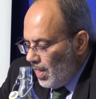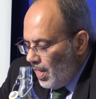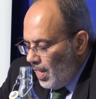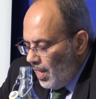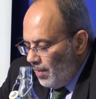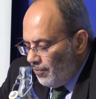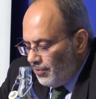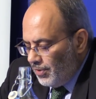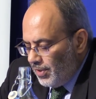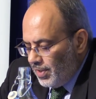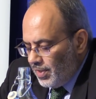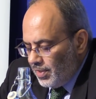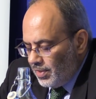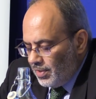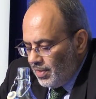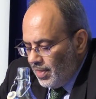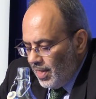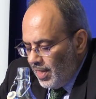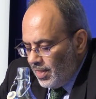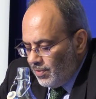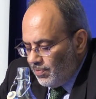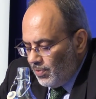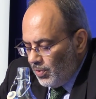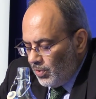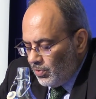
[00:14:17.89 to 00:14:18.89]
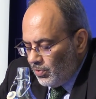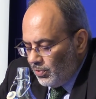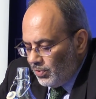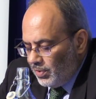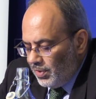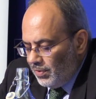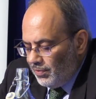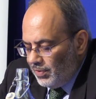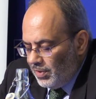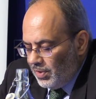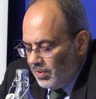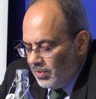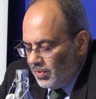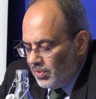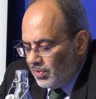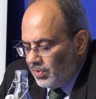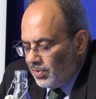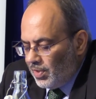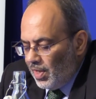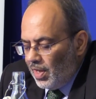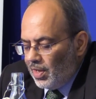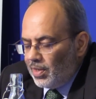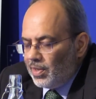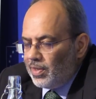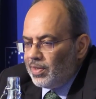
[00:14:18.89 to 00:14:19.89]
Africa's land productivity is
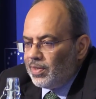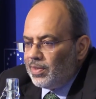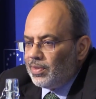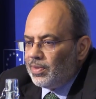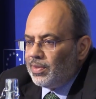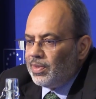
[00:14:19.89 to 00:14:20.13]
stuck